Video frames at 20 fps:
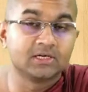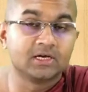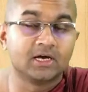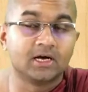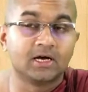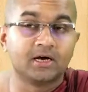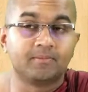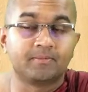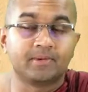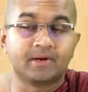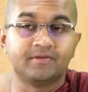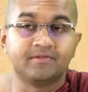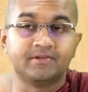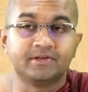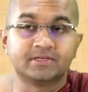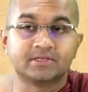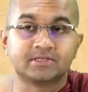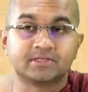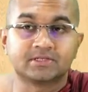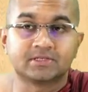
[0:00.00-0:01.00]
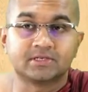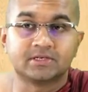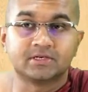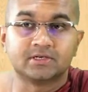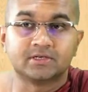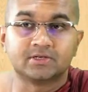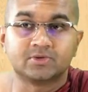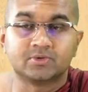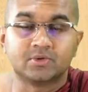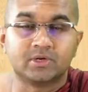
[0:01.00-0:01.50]
uh, previous
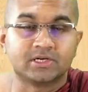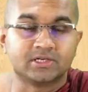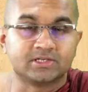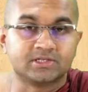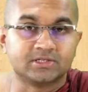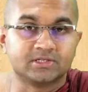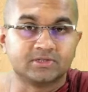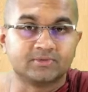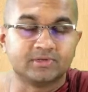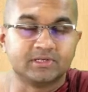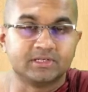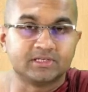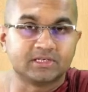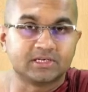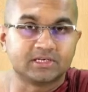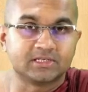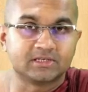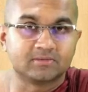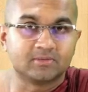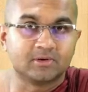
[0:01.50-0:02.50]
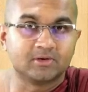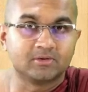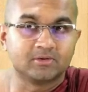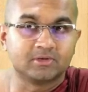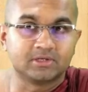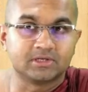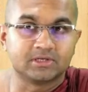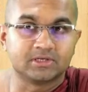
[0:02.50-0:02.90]
two lectures we discussed about